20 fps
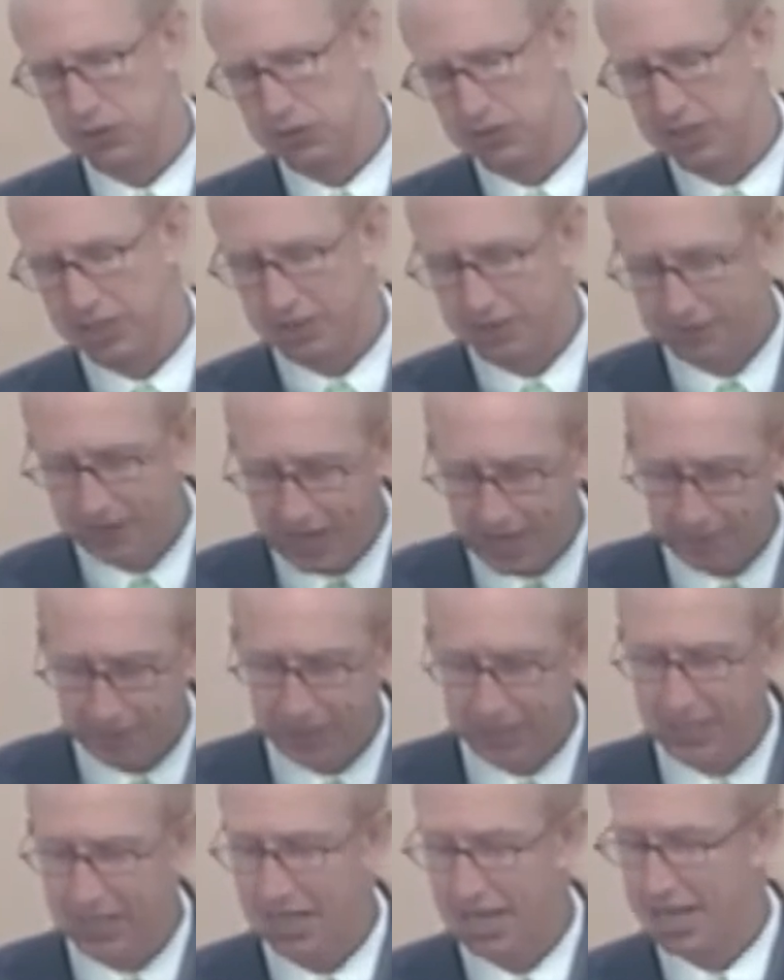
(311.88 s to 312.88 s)
knit
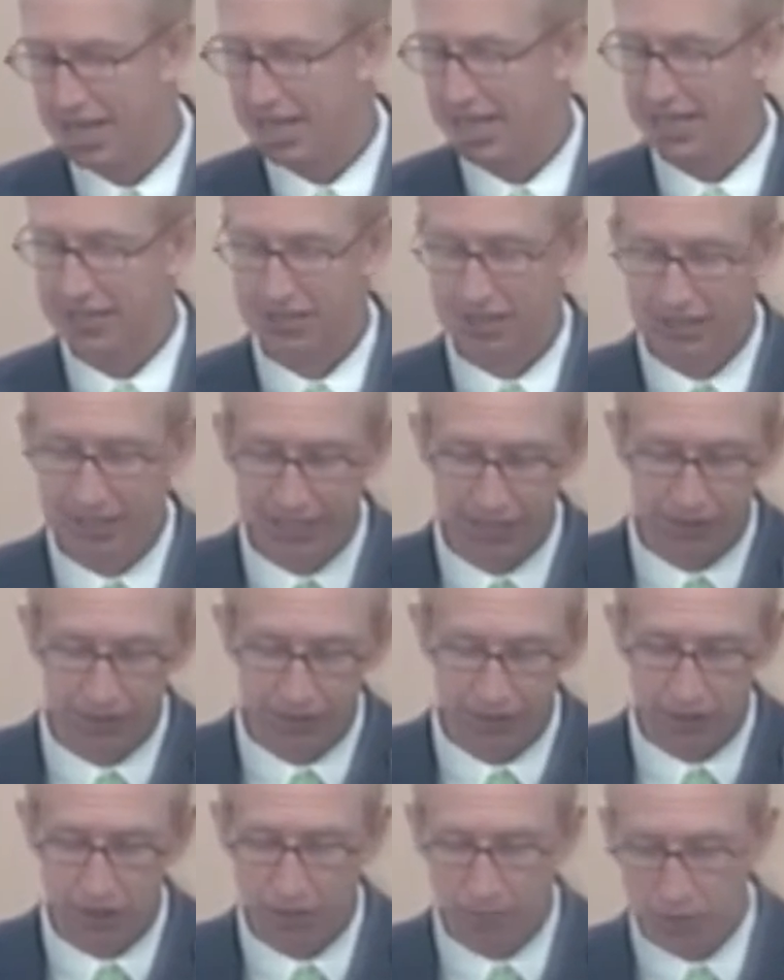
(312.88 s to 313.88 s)
family. He's a leader in the
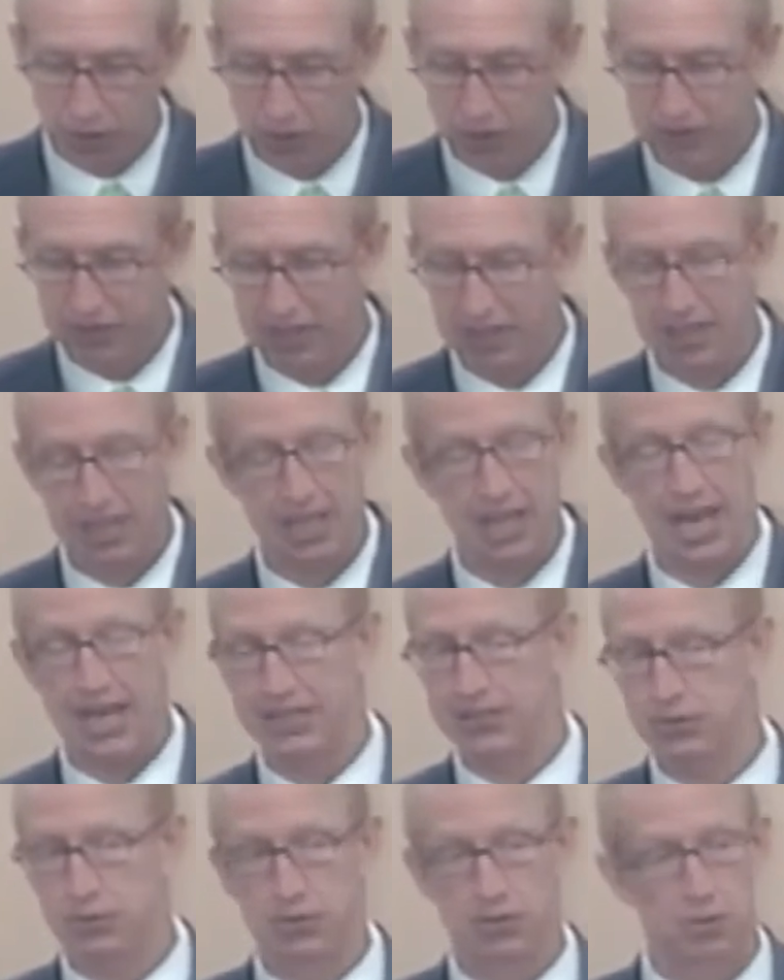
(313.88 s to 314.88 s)
community. He has
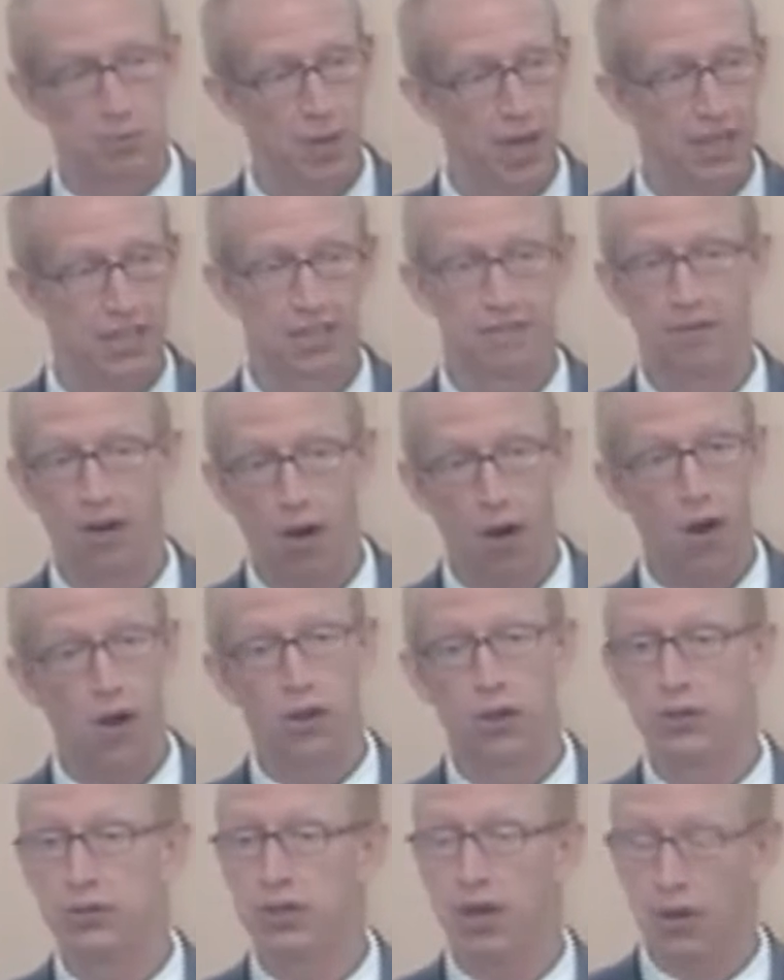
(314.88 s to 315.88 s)
the respect of all
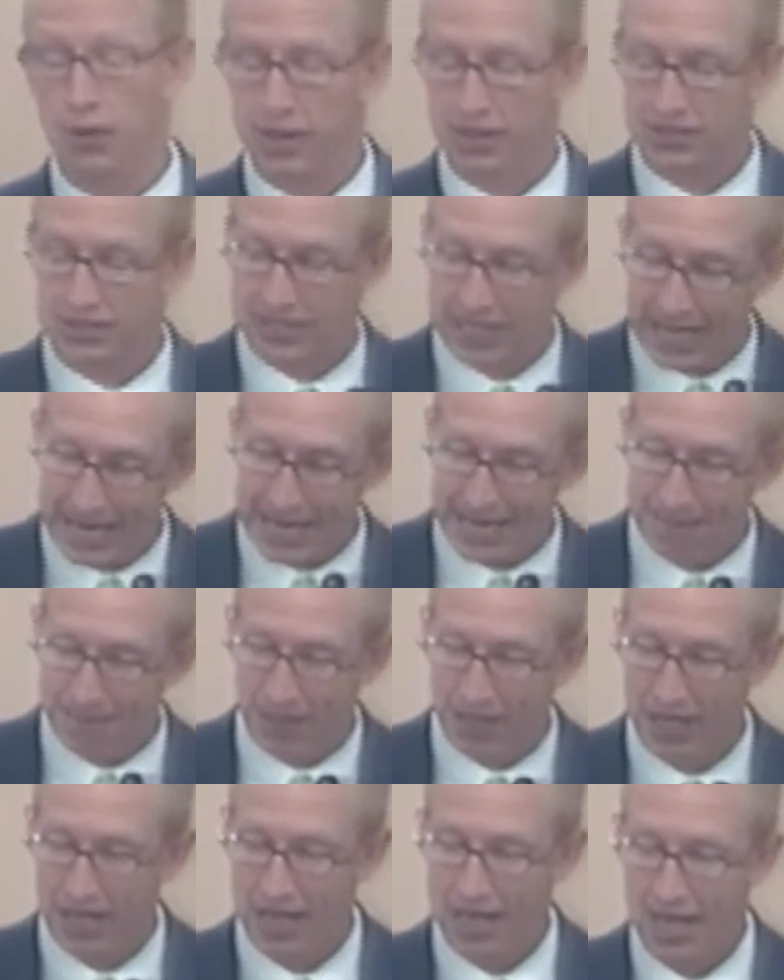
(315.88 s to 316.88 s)
who know his name.
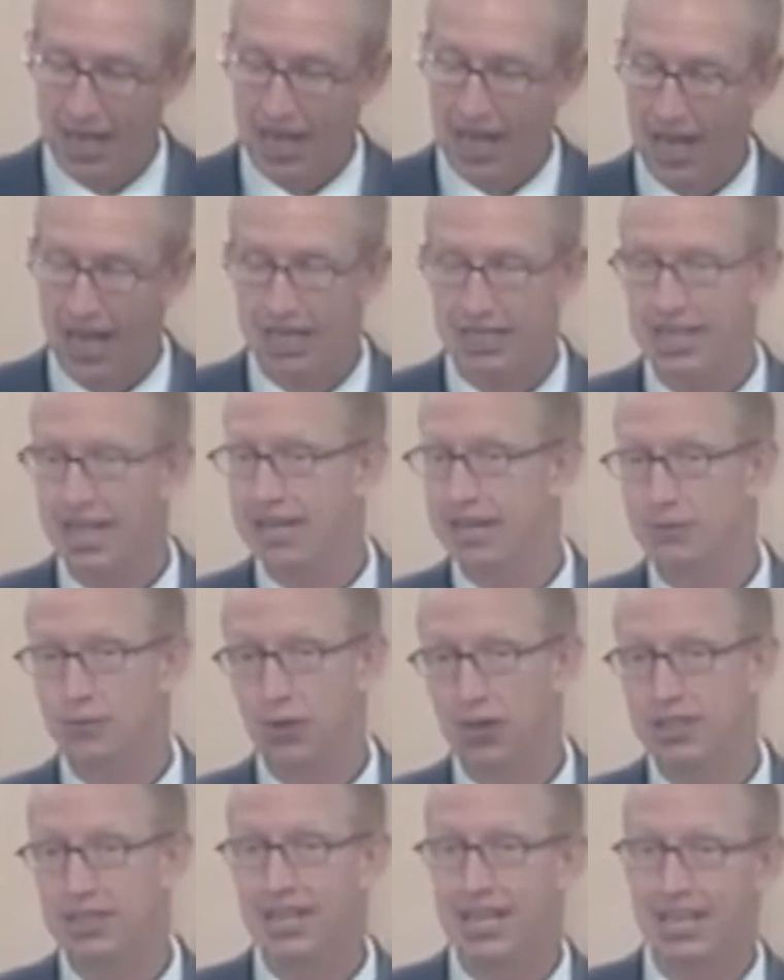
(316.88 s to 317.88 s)
Uh, yet in
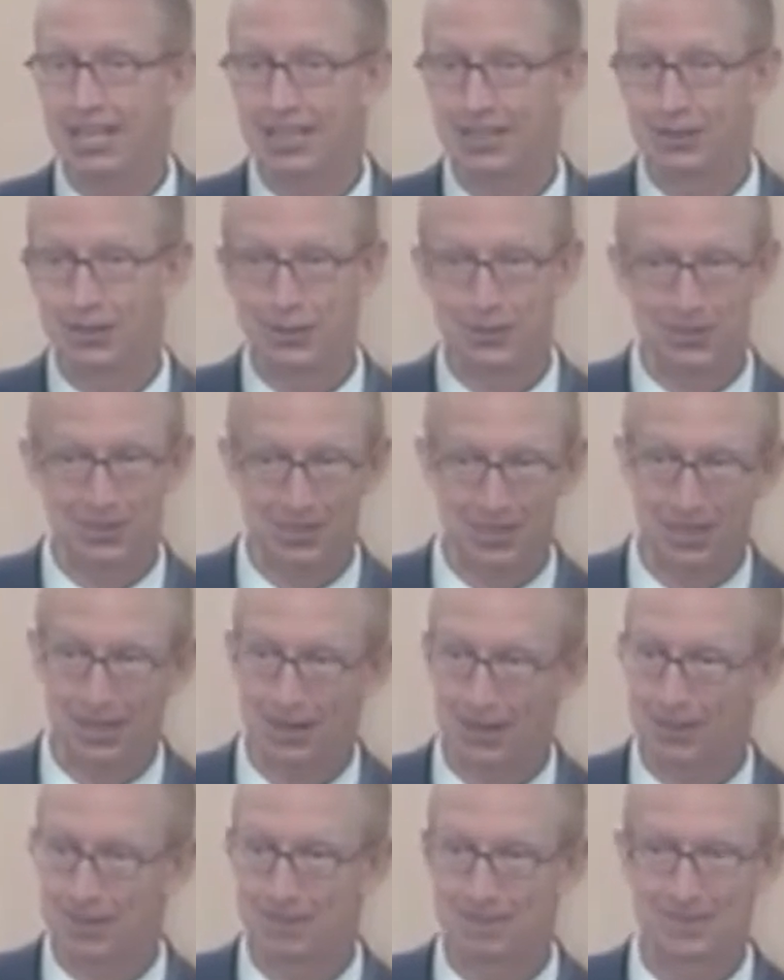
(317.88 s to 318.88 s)
one day, he loses it
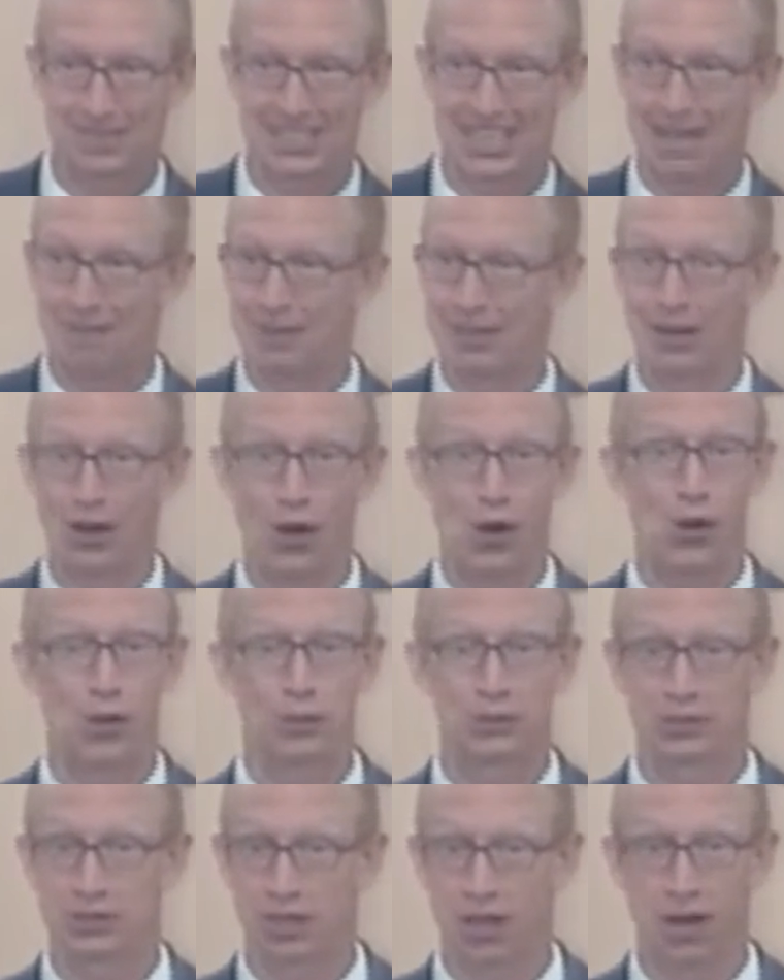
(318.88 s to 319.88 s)
all. I mean, all's
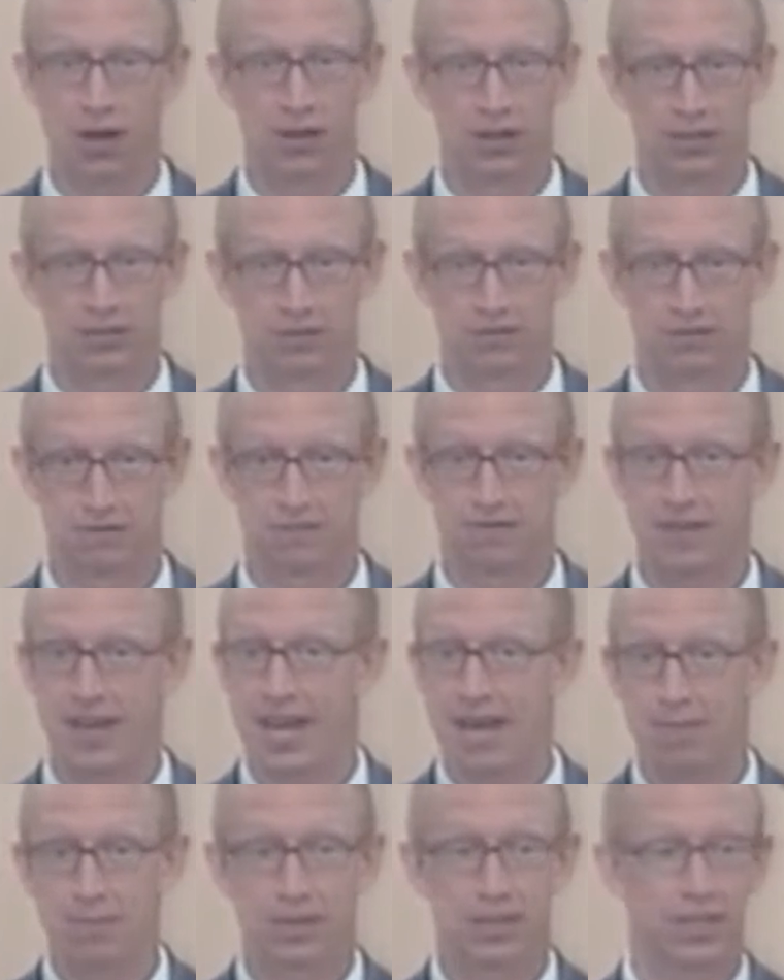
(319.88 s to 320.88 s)
gone
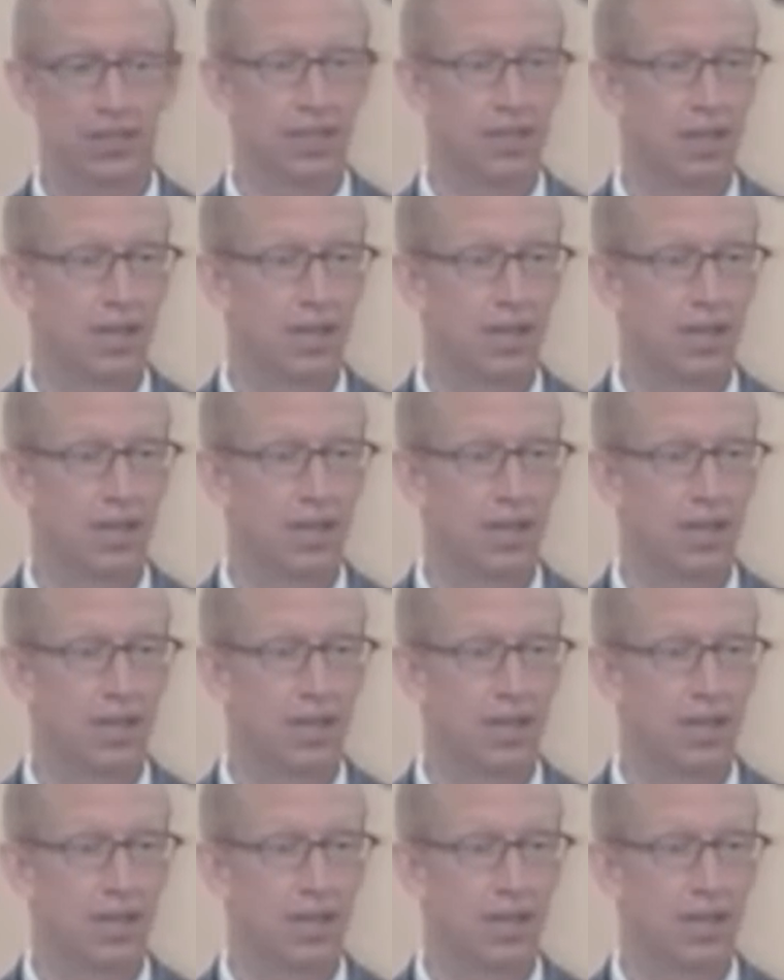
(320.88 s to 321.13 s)
family,